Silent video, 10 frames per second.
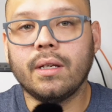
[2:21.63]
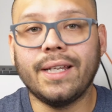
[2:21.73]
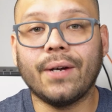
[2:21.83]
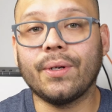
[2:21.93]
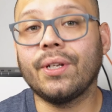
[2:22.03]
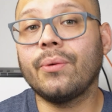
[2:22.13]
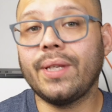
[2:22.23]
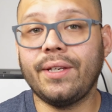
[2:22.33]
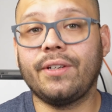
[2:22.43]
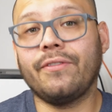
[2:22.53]
Now, another way
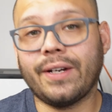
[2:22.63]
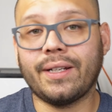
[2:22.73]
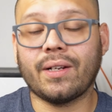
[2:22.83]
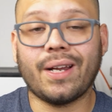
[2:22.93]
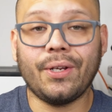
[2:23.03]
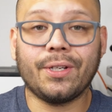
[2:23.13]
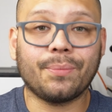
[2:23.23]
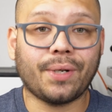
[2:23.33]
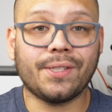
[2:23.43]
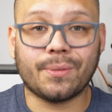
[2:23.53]
that you can find out how you can
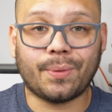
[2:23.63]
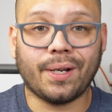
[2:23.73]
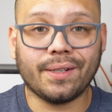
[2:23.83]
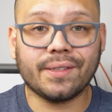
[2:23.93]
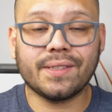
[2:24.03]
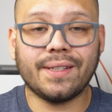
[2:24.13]
price your products